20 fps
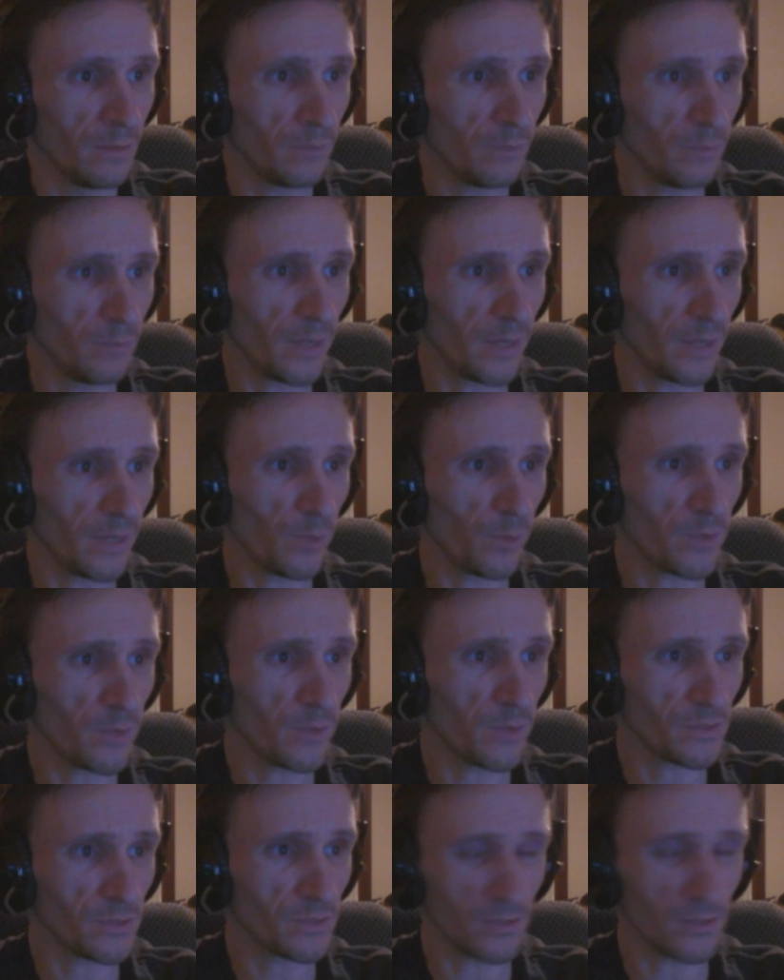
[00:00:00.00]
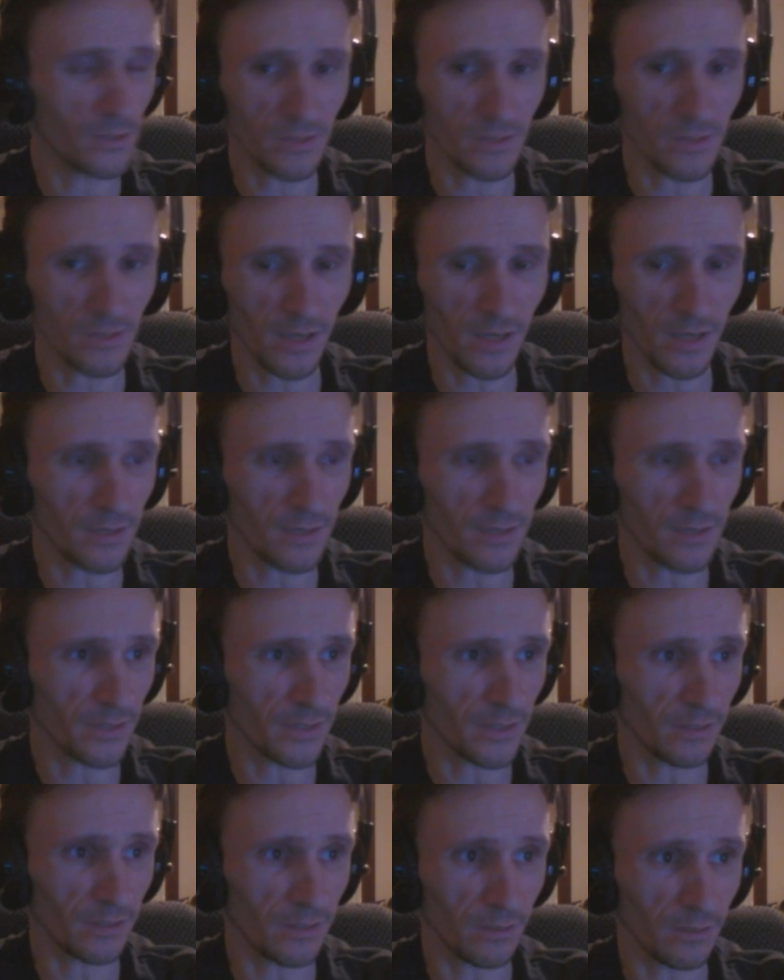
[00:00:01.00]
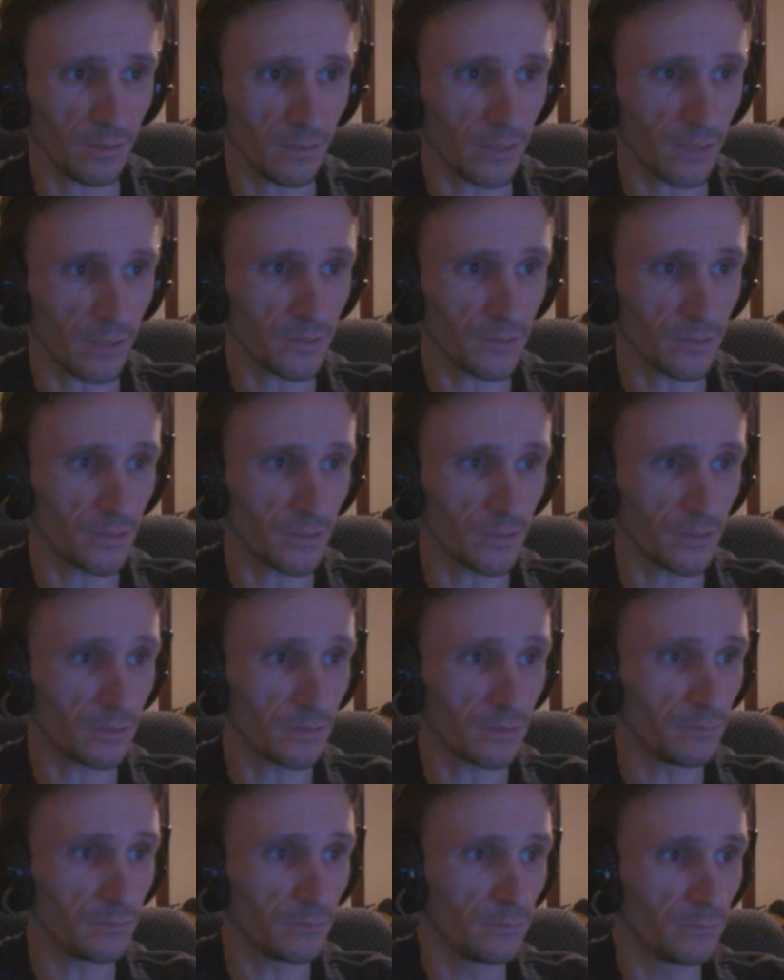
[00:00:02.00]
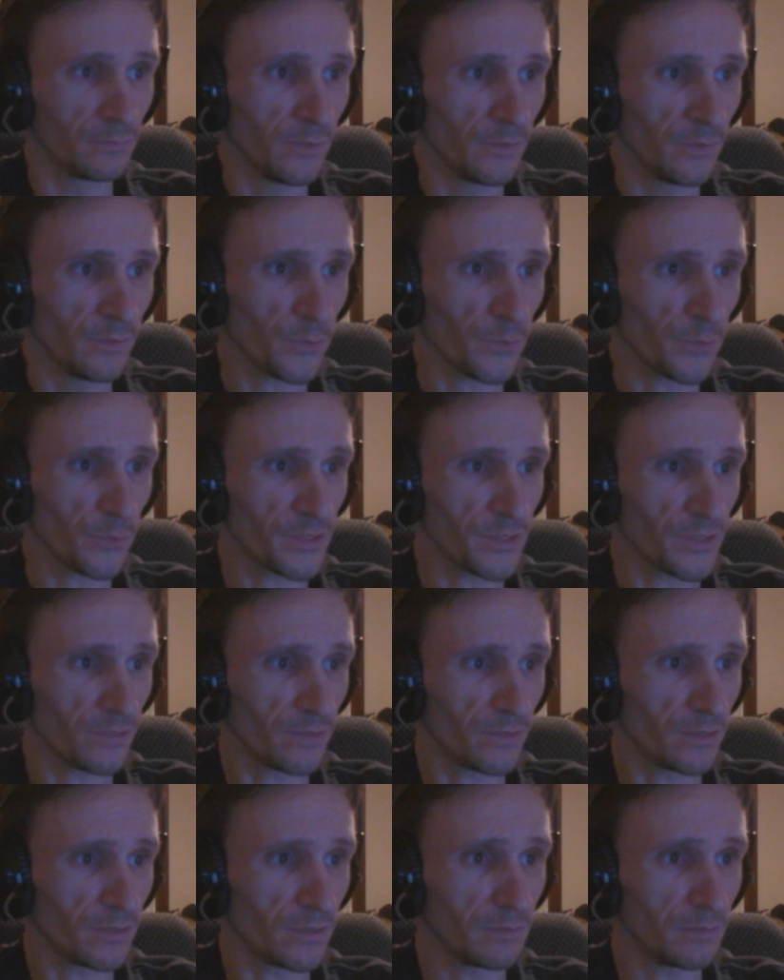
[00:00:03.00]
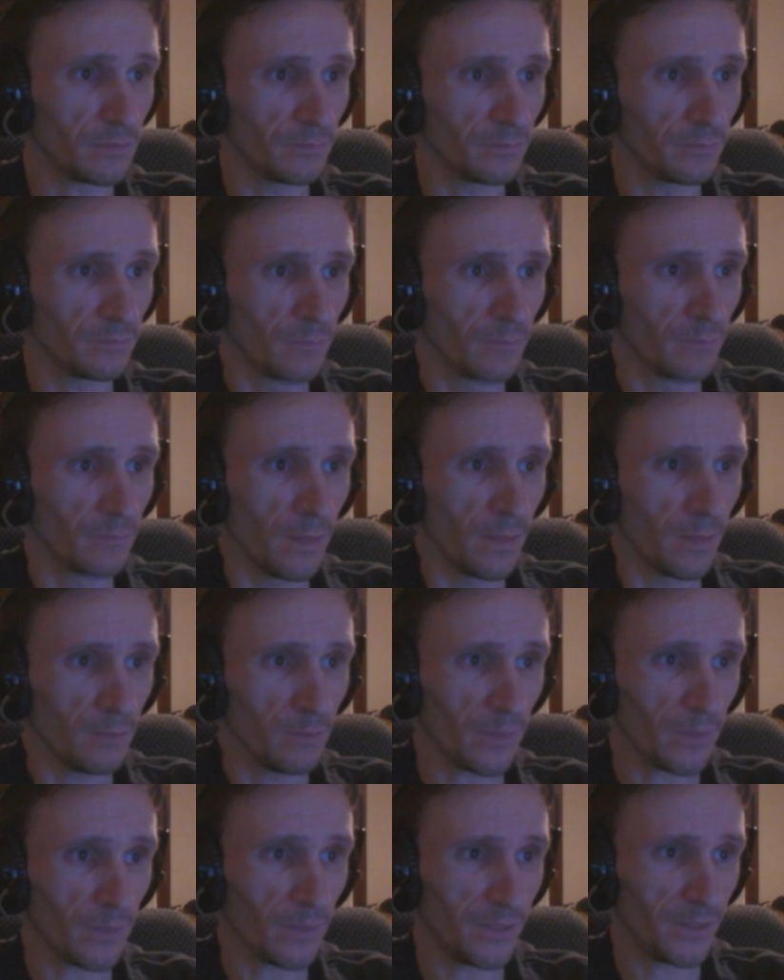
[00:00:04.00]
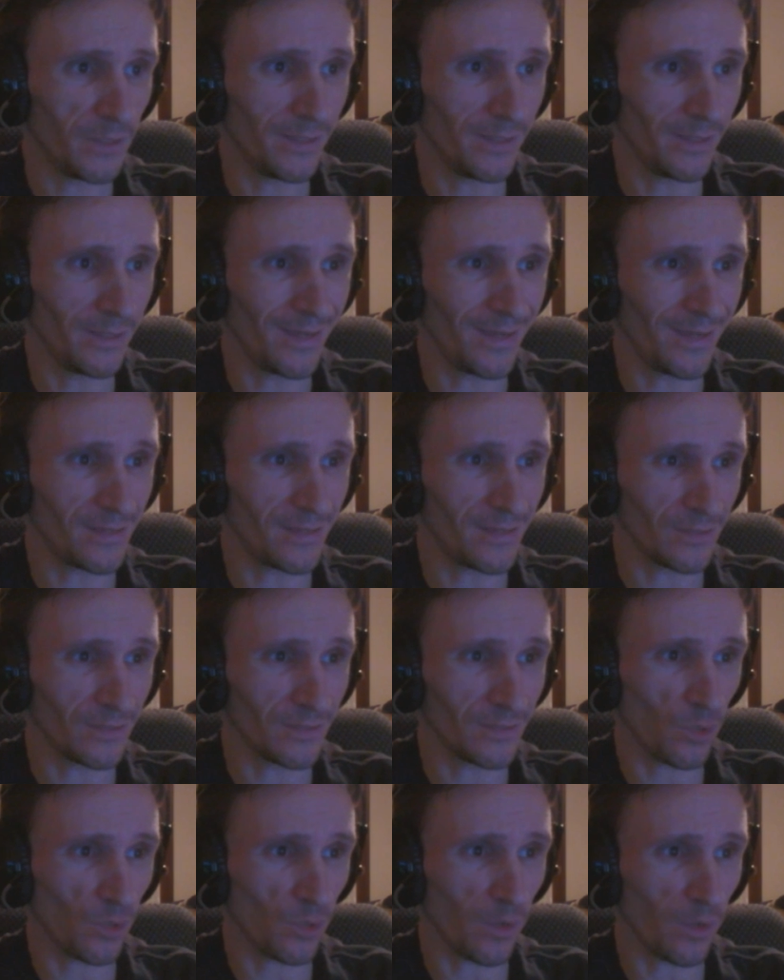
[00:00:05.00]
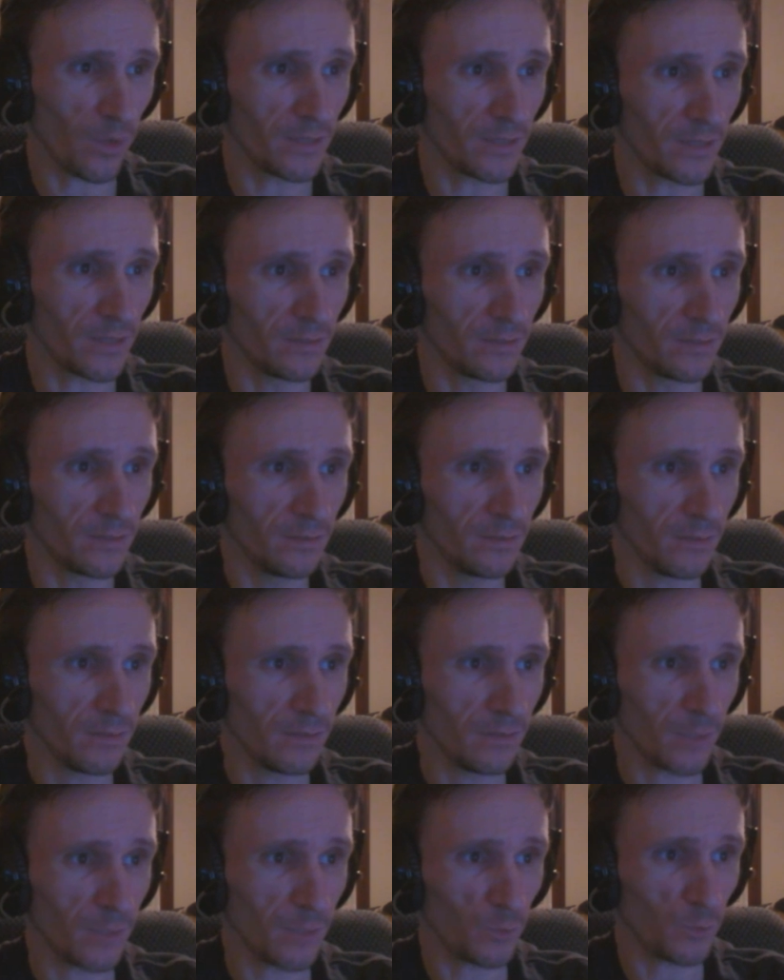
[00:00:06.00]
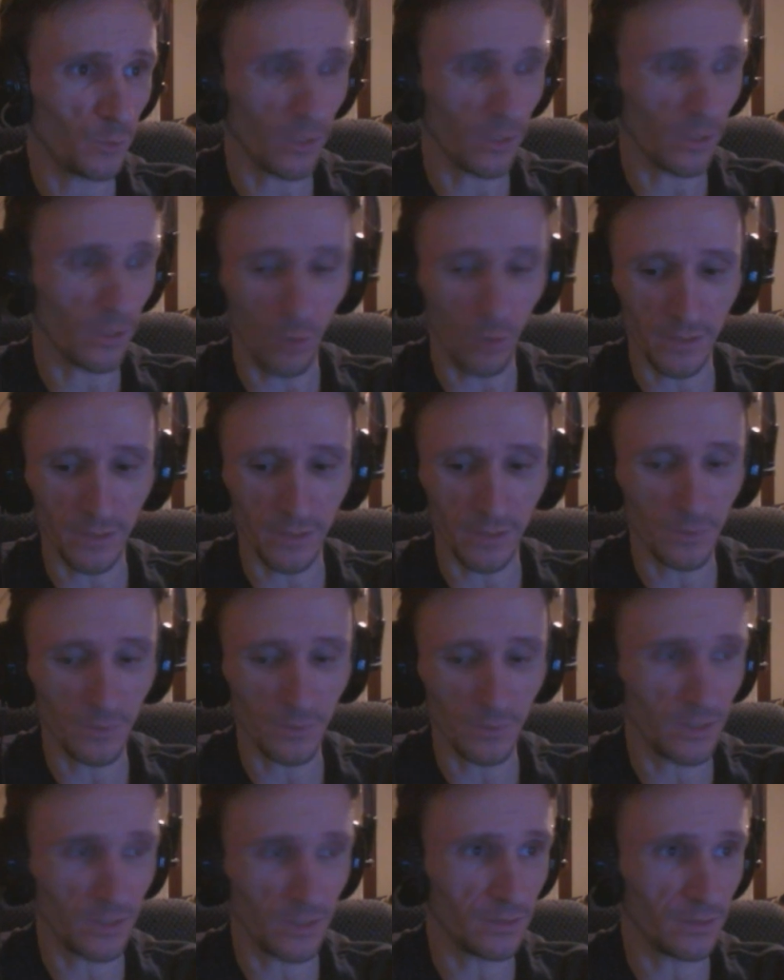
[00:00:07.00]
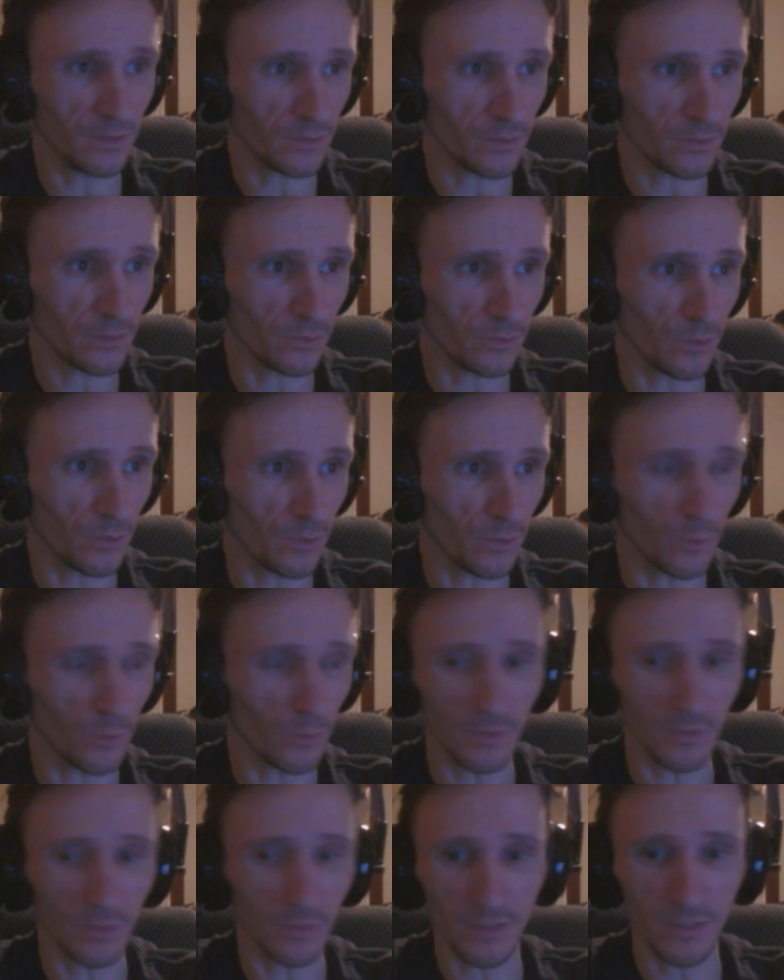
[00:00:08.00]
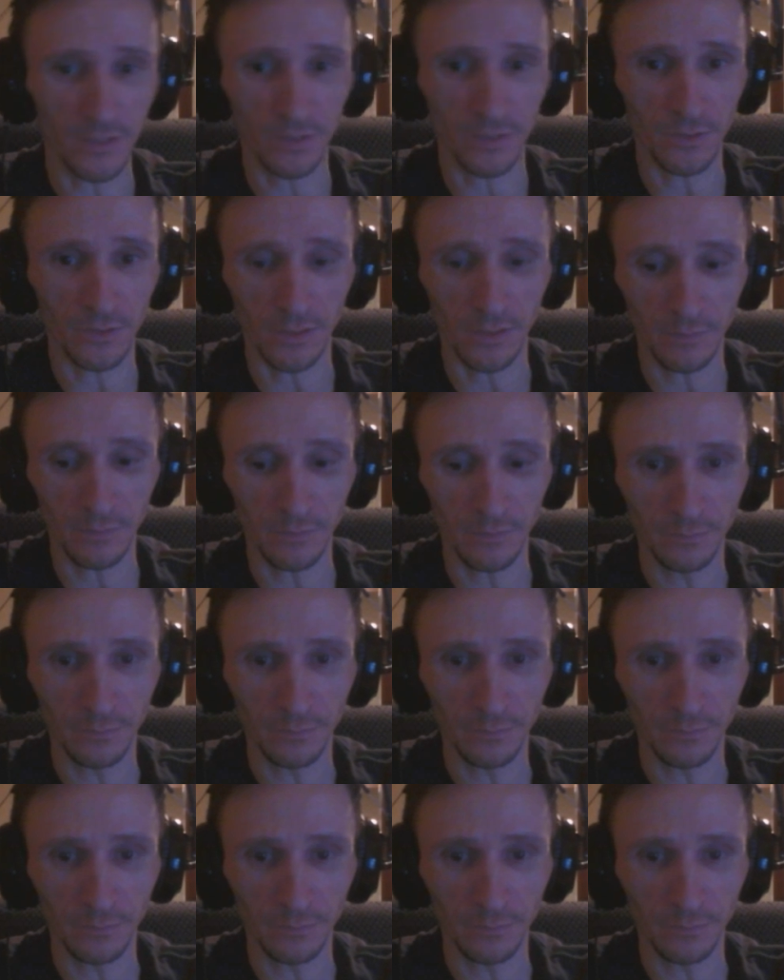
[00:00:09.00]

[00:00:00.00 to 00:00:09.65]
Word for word: My apoapsis is as high as I can allow it to go, three seventy. My P E A isn't quite up to what I wanted it to be. It's a little lower, but that's okay.